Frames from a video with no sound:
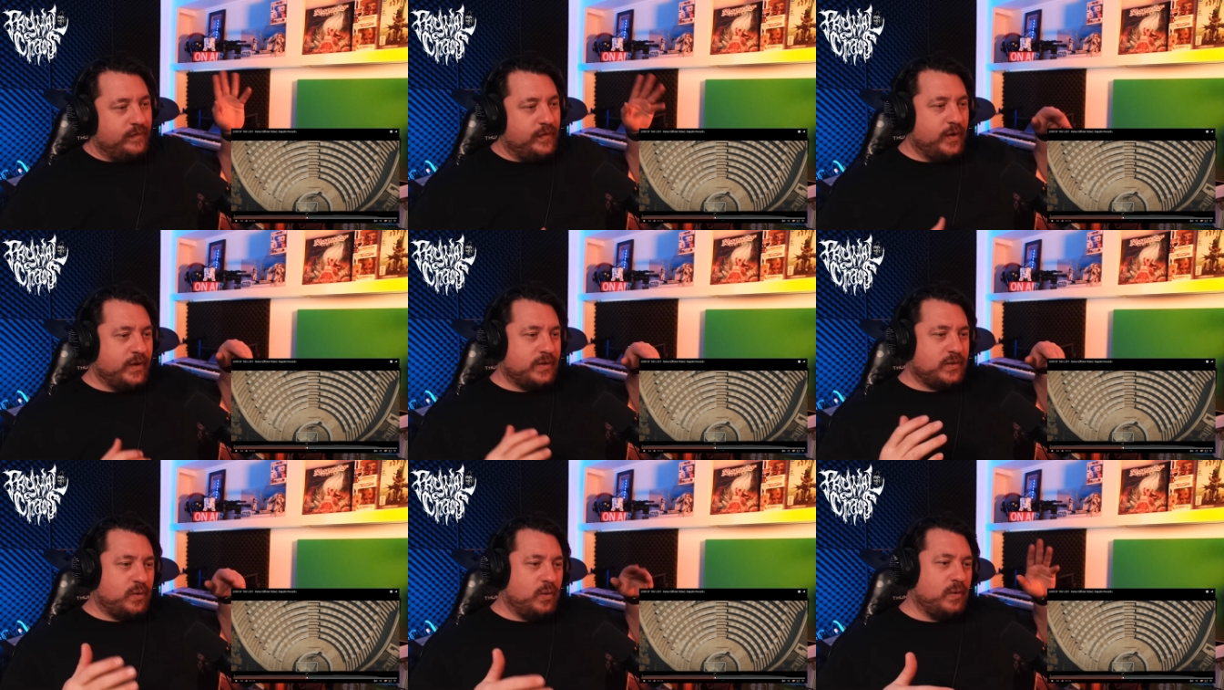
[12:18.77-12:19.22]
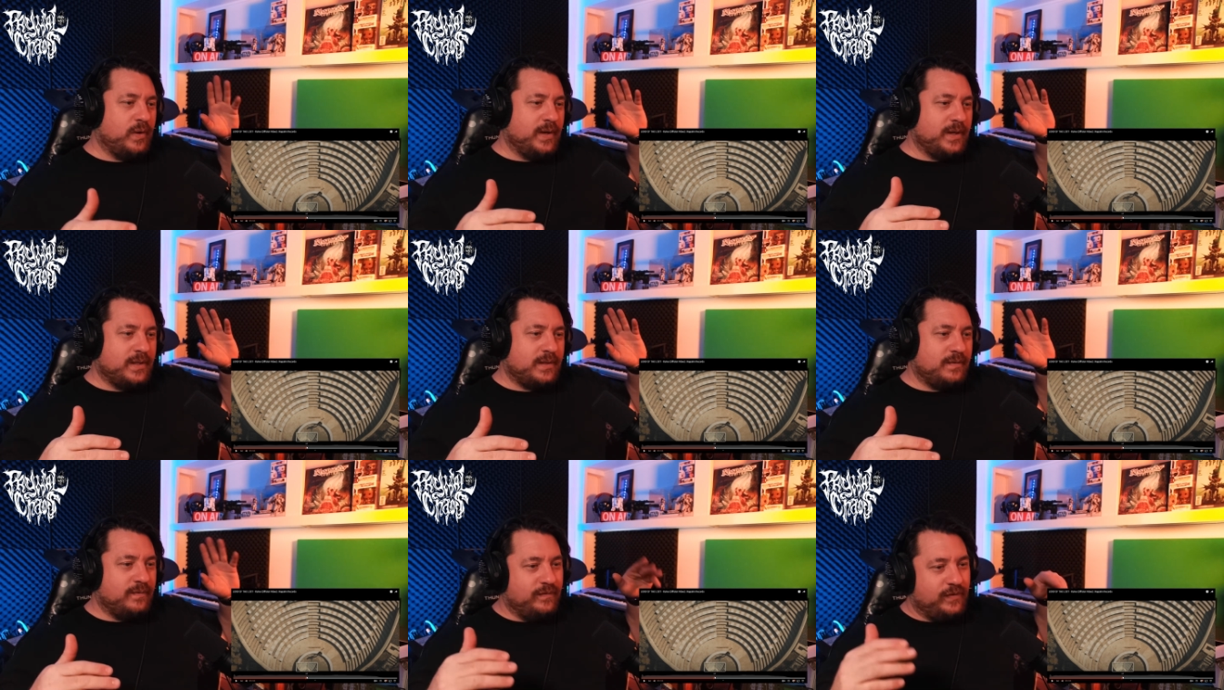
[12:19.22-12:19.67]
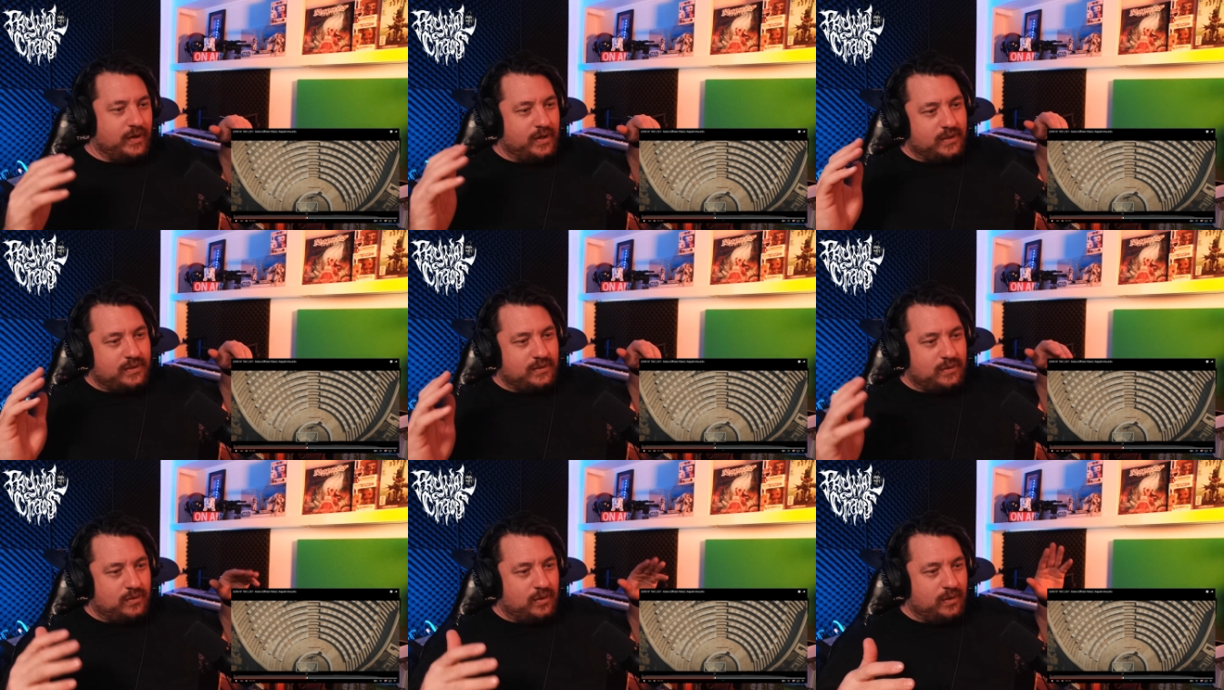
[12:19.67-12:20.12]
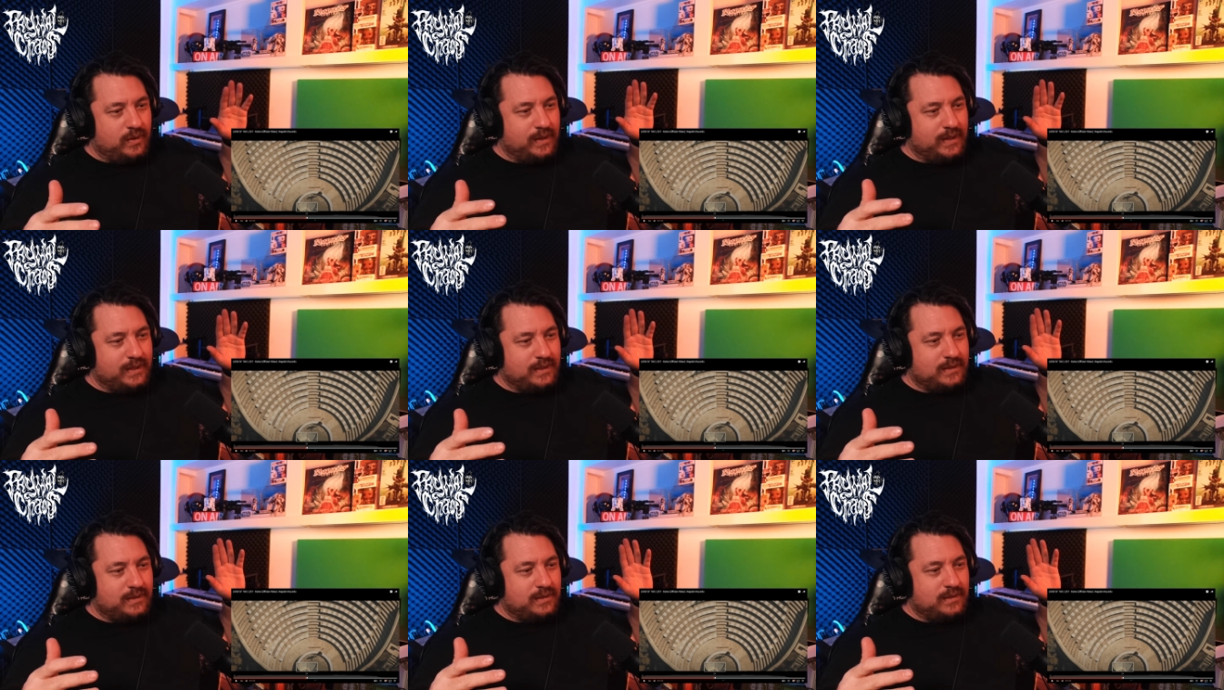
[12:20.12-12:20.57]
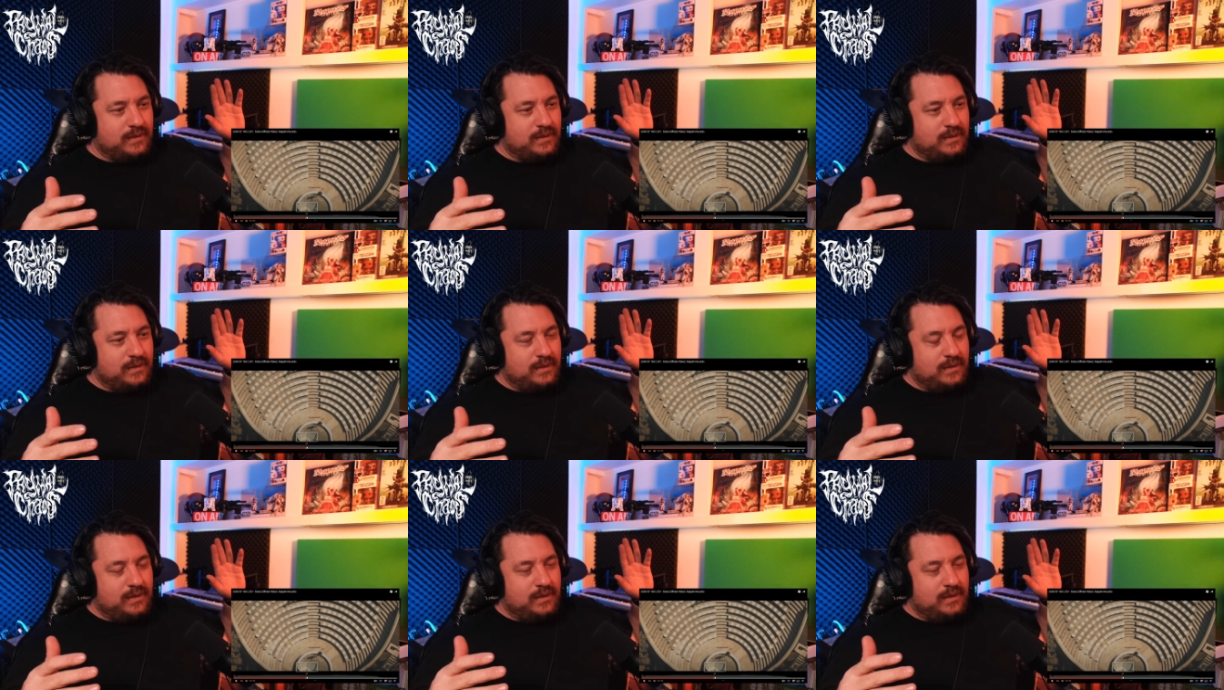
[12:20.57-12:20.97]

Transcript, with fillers: verse chorus verse chorus